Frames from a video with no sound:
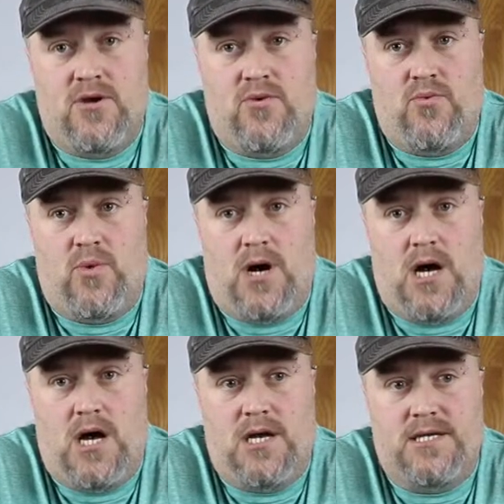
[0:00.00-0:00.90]

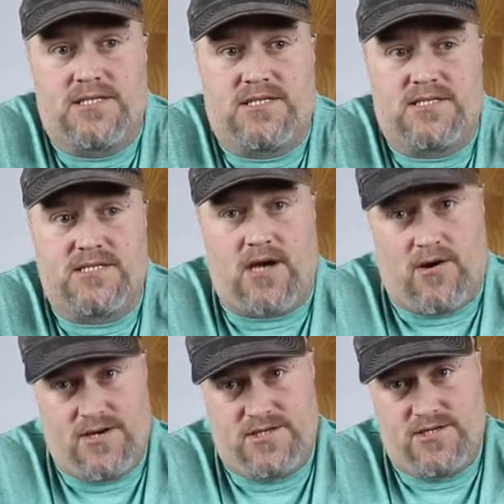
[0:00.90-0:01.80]
was
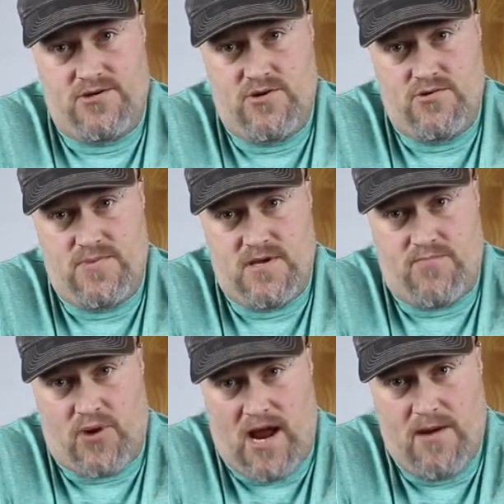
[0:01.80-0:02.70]
starting to be
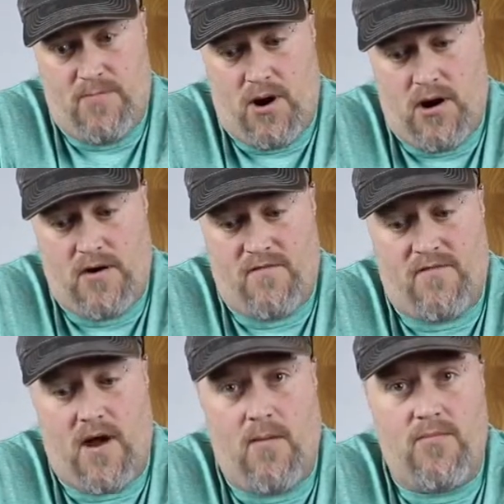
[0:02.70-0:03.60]
pried apart
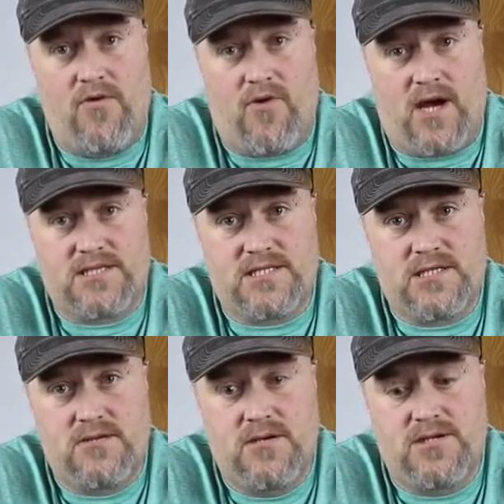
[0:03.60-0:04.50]
from the
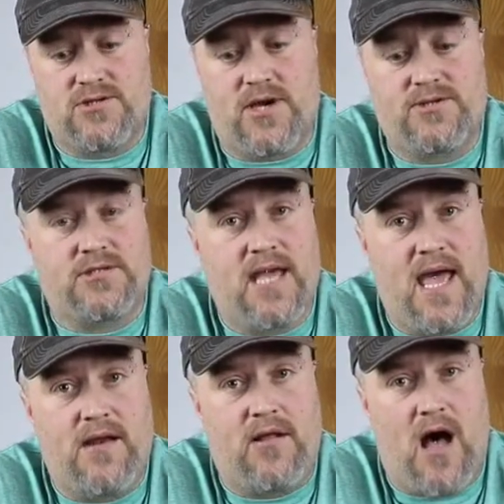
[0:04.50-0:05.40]
rust. So I took the handle